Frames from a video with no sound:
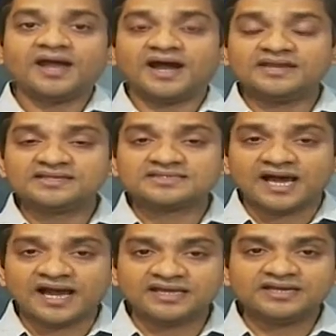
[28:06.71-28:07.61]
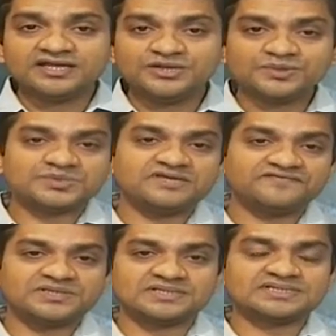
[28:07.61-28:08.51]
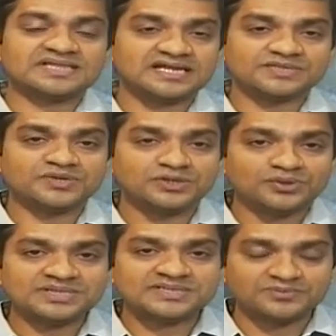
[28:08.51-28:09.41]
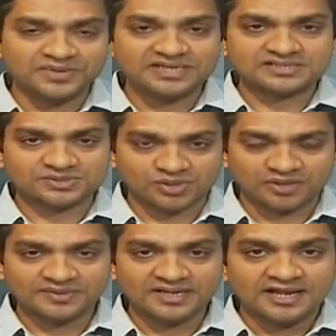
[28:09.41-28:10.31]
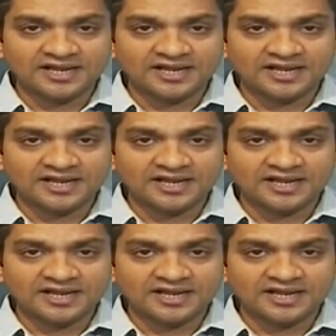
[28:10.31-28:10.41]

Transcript: and this iron induced deficiency that has been noticed in peanut crop,